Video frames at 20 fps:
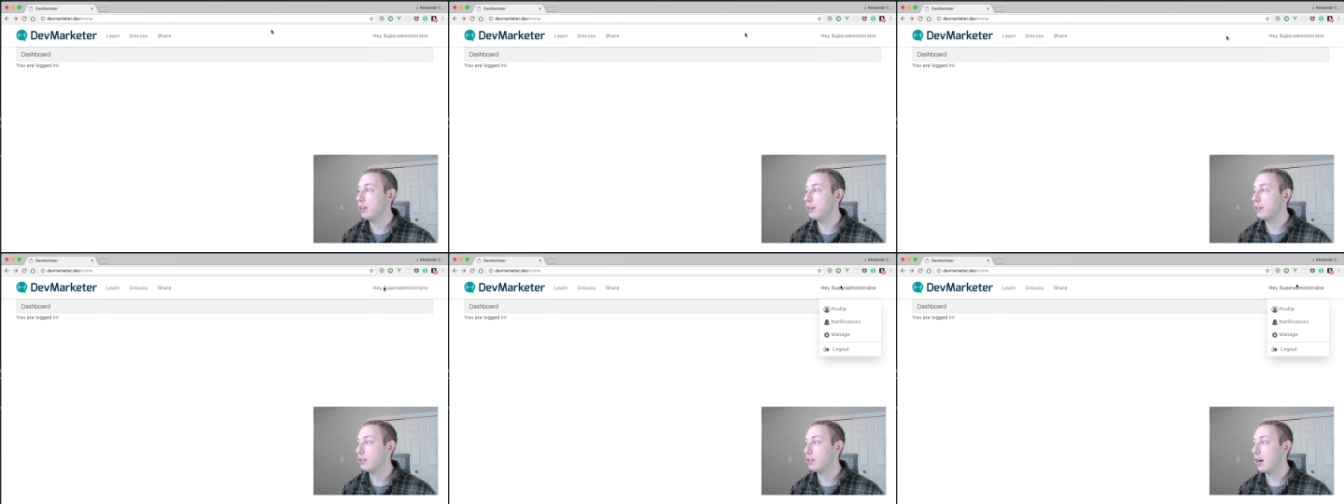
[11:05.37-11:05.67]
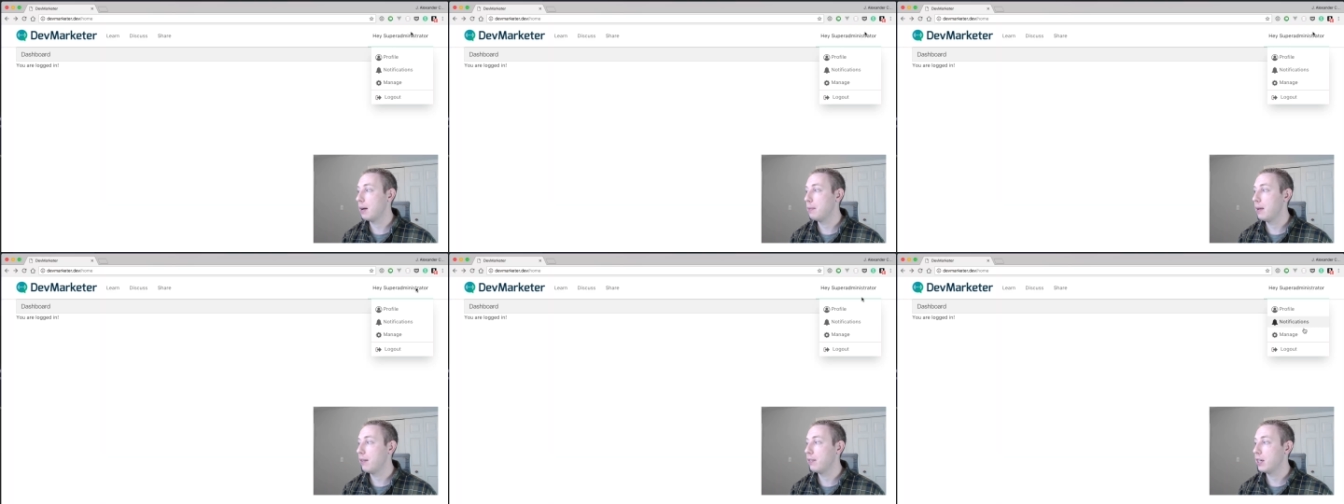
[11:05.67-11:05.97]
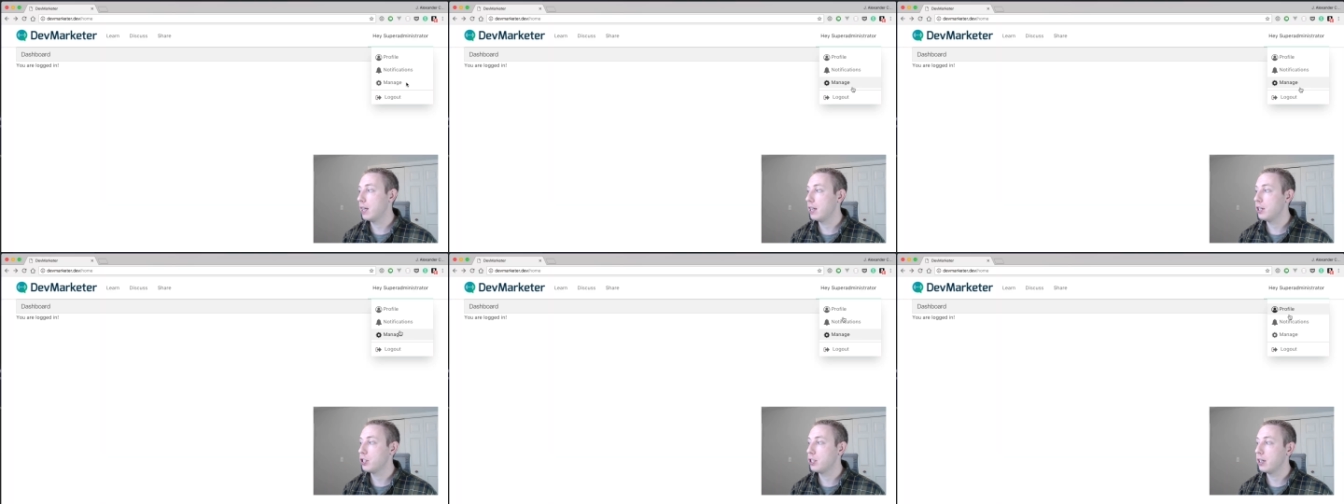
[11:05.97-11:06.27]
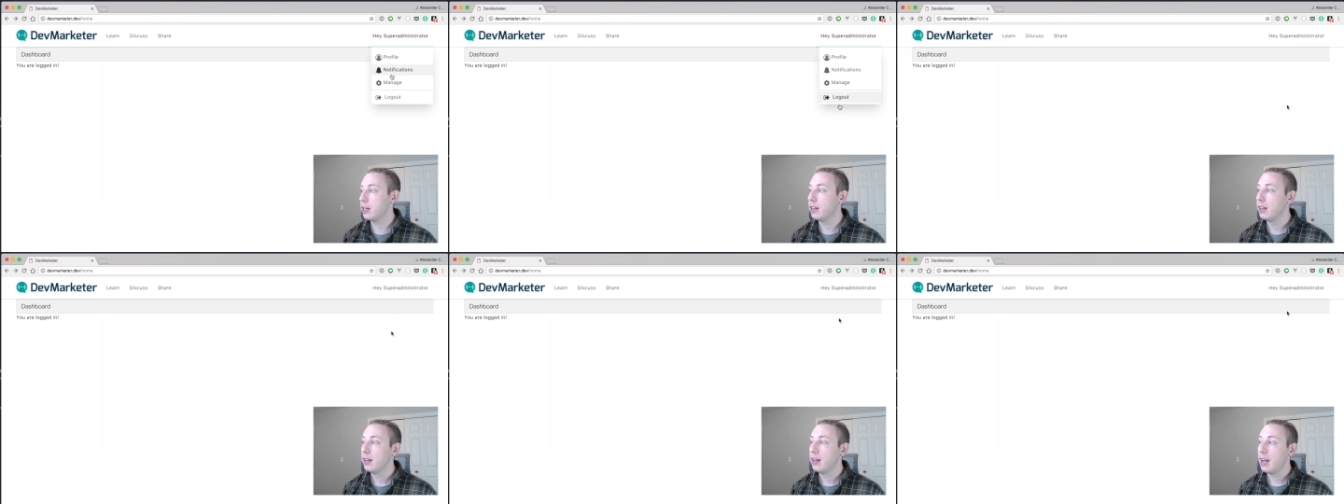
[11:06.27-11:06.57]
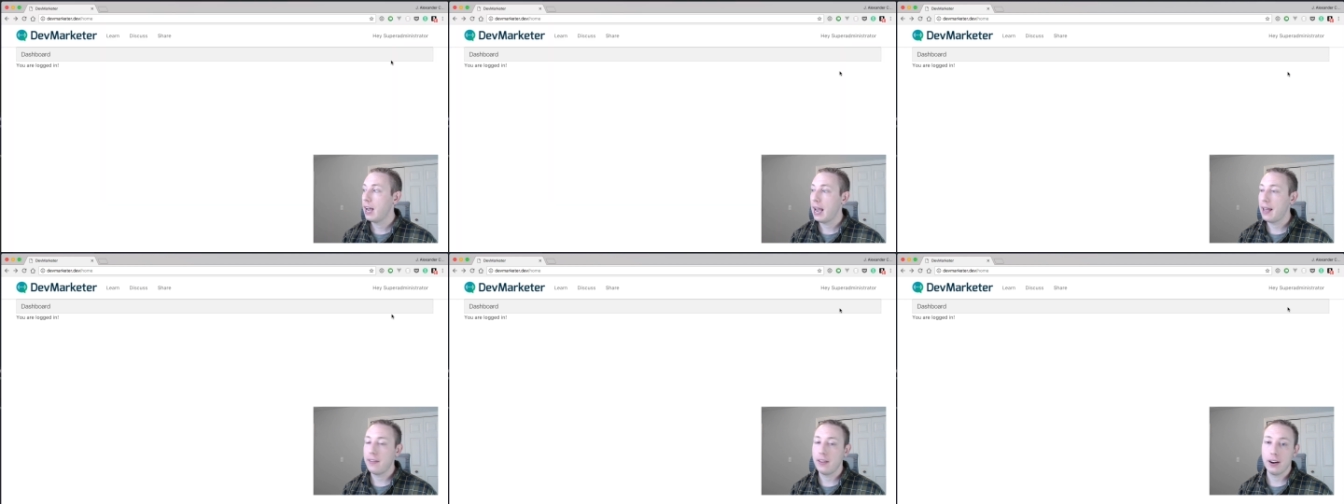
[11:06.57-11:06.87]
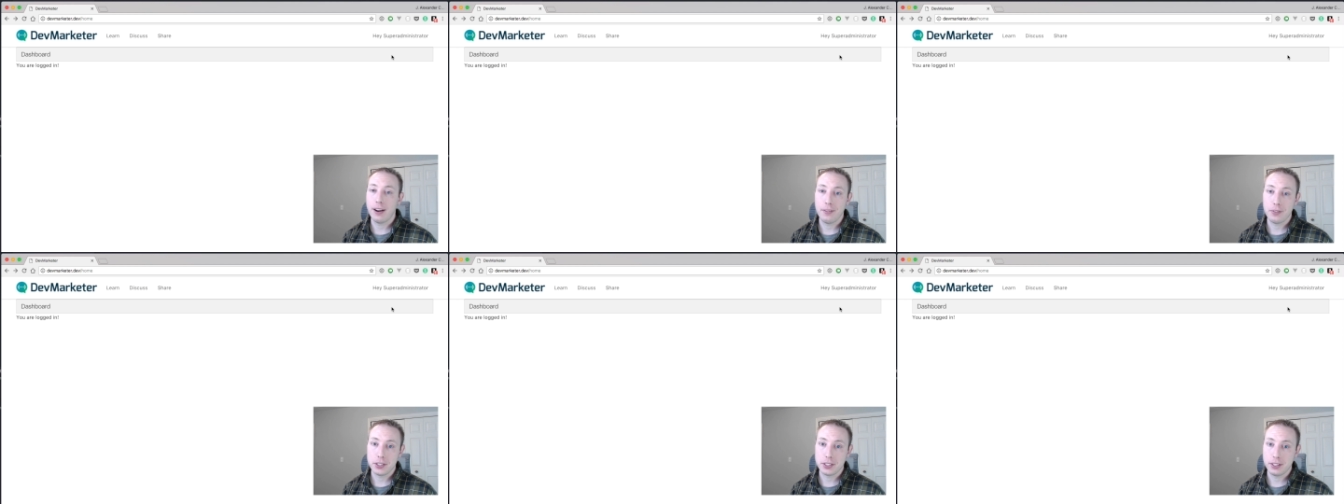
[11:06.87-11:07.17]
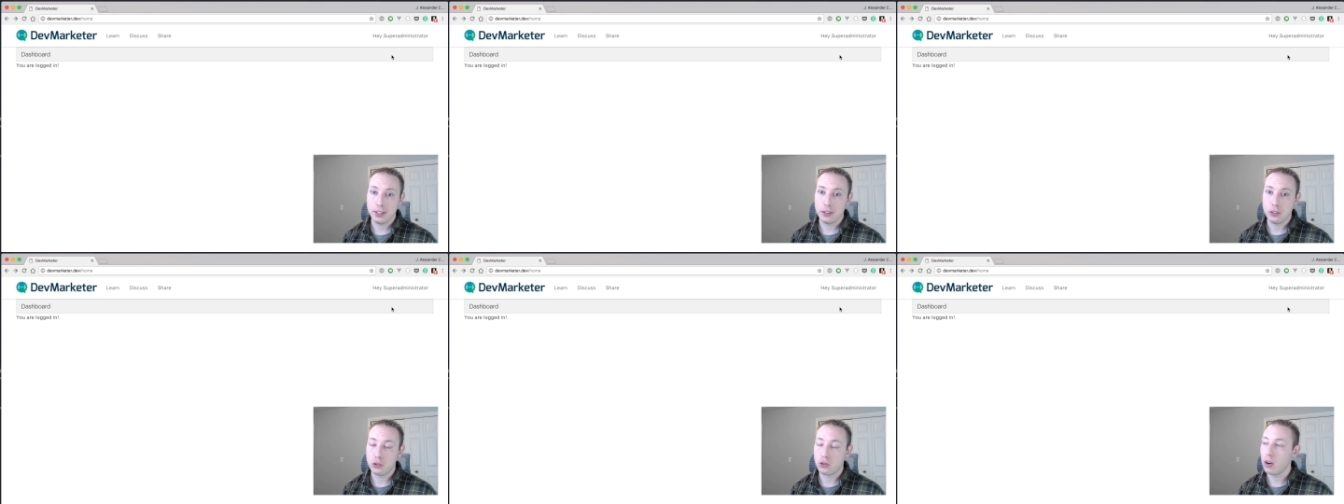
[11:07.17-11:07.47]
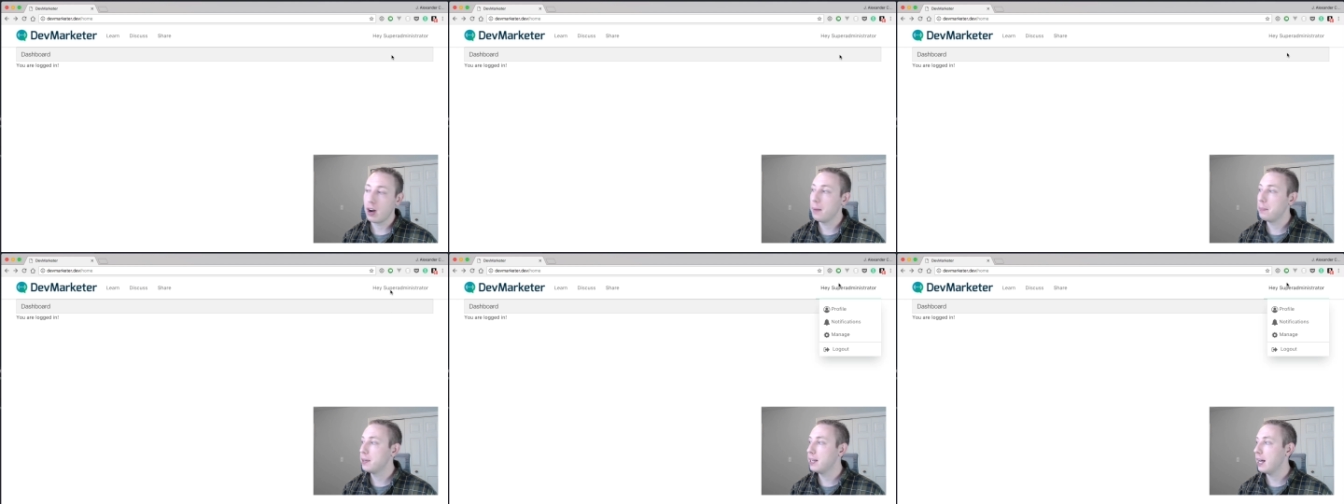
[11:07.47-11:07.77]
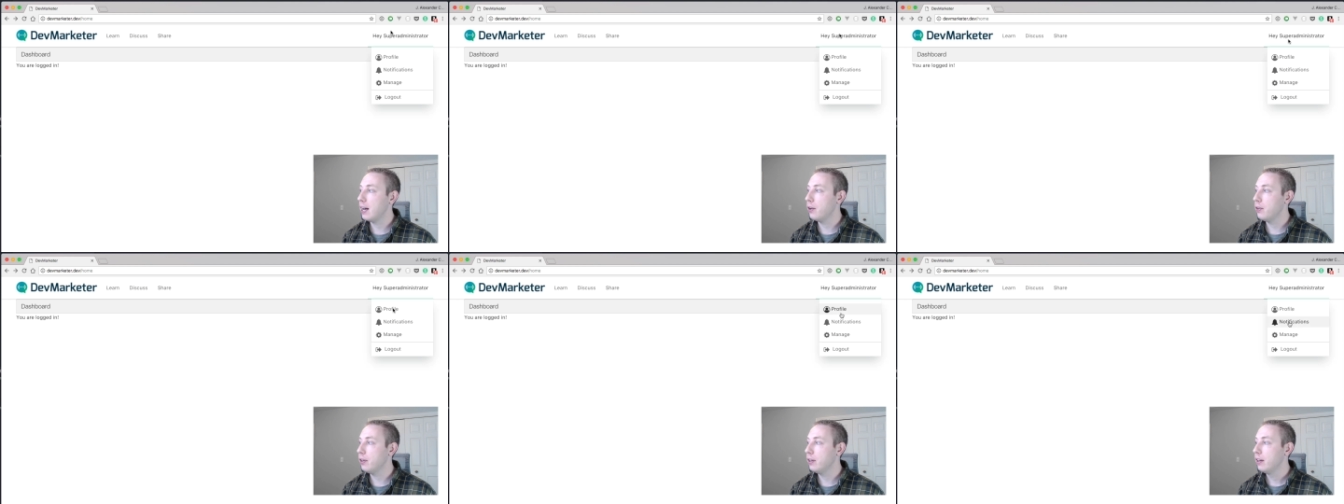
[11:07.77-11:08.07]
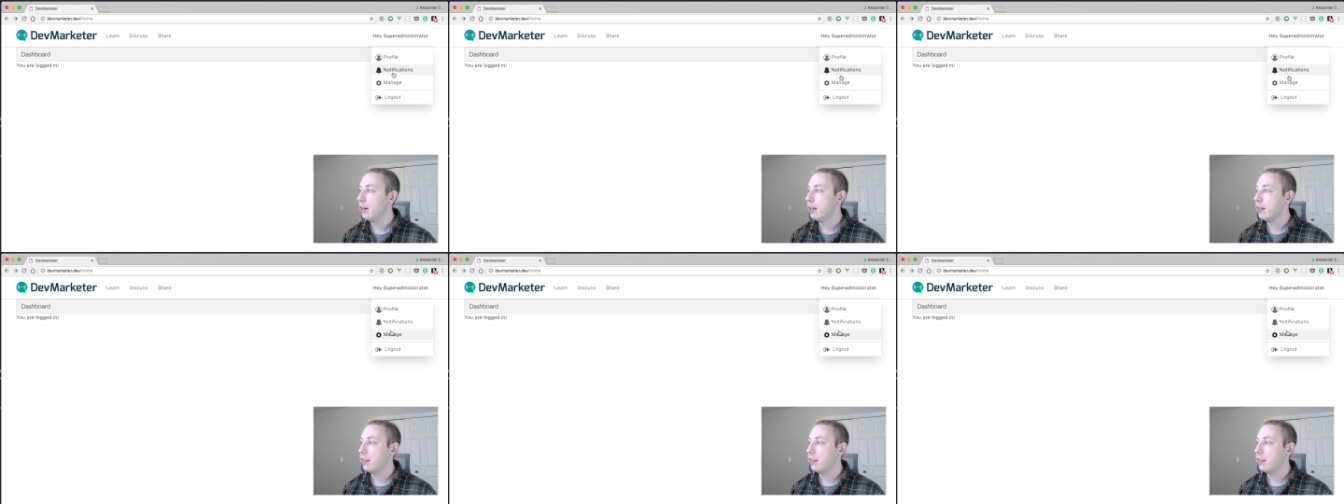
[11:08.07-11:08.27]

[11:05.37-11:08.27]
this top navigation, and then obviously the drop down.